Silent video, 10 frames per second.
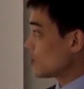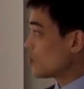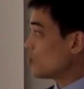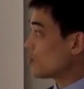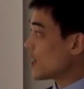
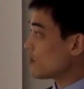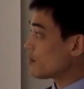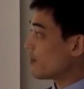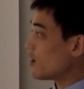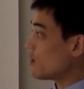2
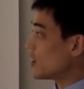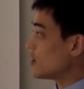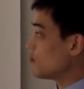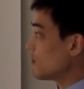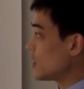times phi
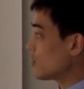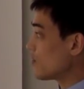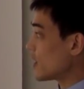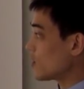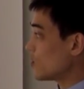1 minus
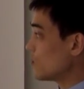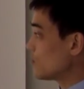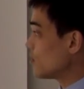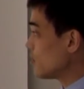phi 2,